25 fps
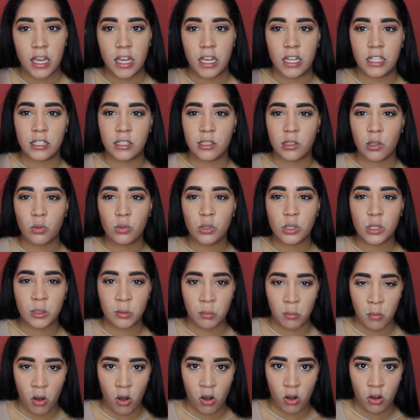It's so
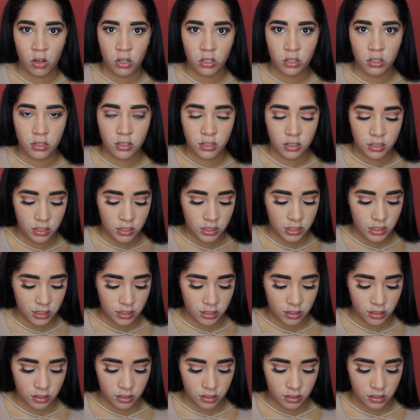small
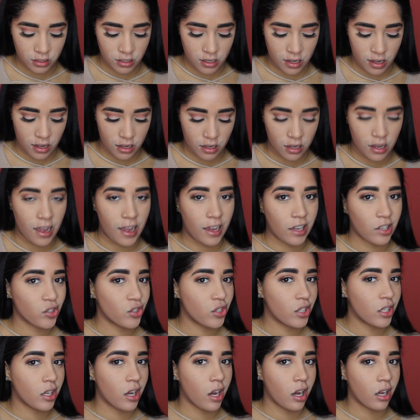to
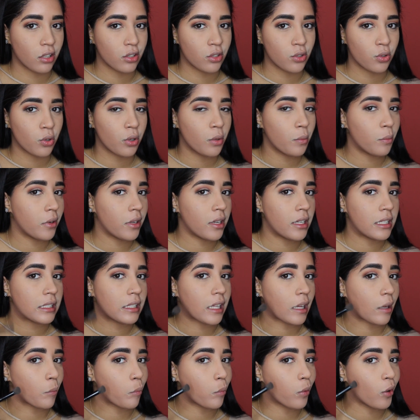actually contour, but it's
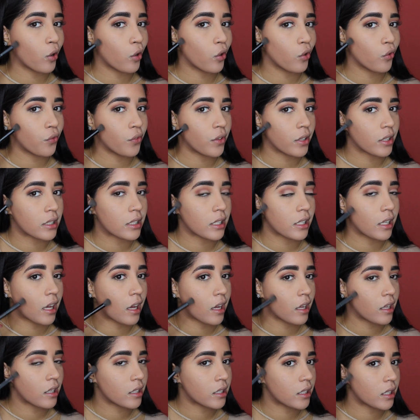like perfect to
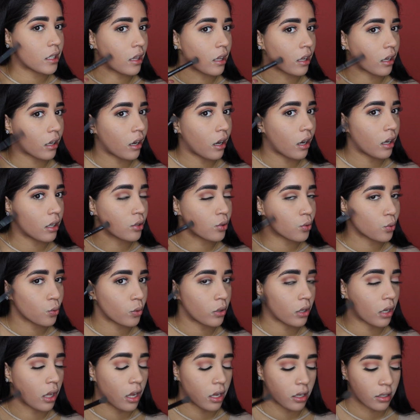get into that
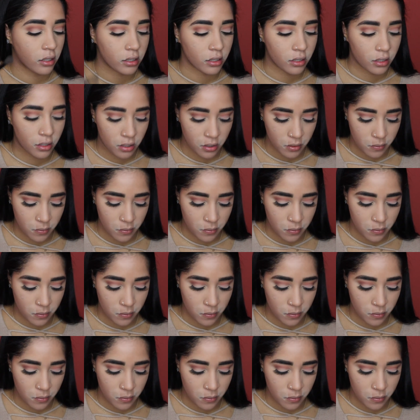contour line.